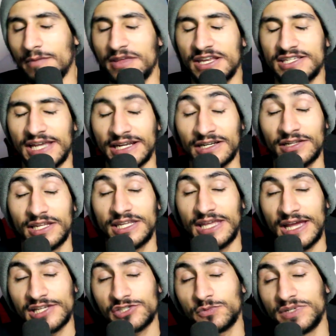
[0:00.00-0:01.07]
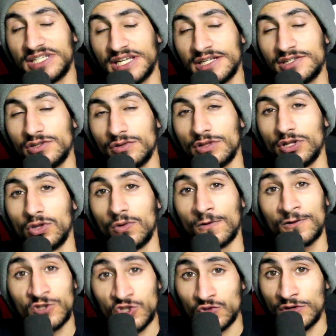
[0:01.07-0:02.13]
I mean, technically, yes, we did do the
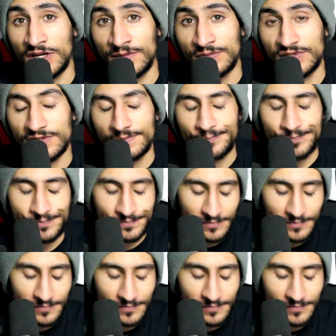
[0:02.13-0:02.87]
lore streams,